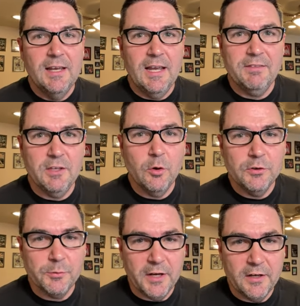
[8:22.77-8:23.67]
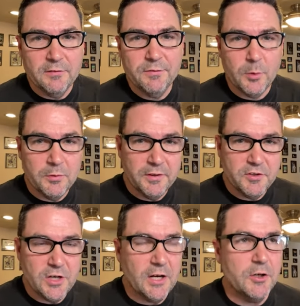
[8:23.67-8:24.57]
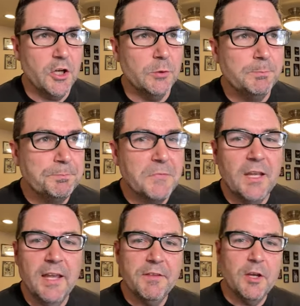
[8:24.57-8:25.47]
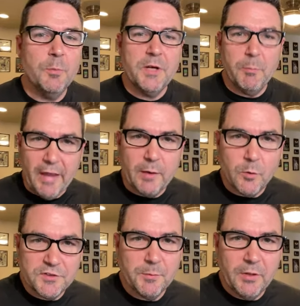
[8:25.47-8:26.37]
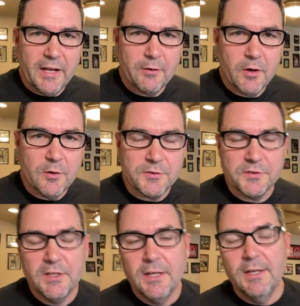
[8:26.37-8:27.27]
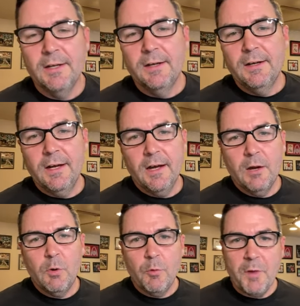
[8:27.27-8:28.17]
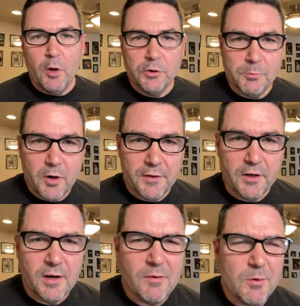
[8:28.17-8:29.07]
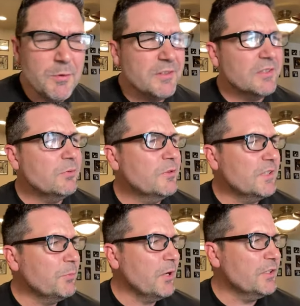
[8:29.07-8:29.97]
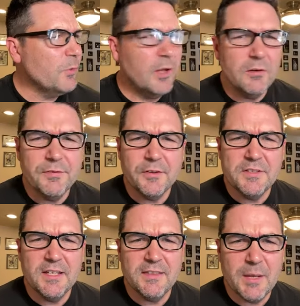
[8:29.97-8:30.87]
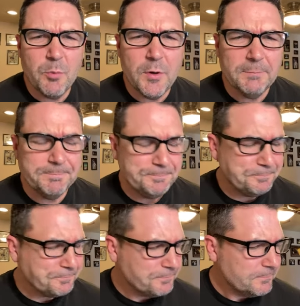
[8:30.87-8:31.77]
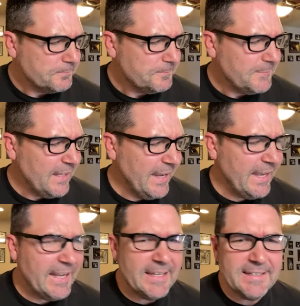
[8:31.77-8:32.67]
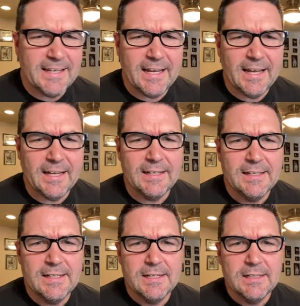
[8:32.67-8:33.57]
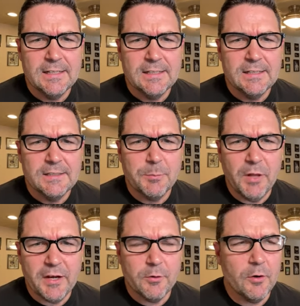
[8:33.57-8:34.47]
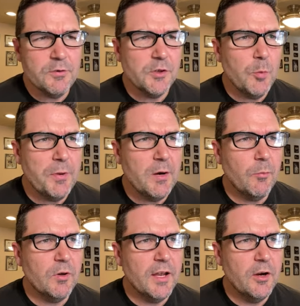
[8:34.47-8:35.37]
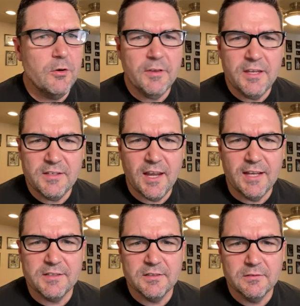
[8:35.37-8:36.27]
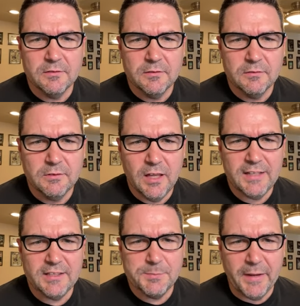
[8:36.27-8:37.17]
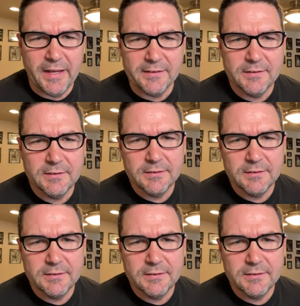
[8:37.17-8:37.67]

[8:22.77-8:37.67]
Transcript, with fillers: at the old arena, formerly the Checkerdome. And the opening band was the Black Crowes. I went with my older brother. What was I, probably 12, 13 at that point? And the Black Crowes opened and we're like, who are these guys? We like this band.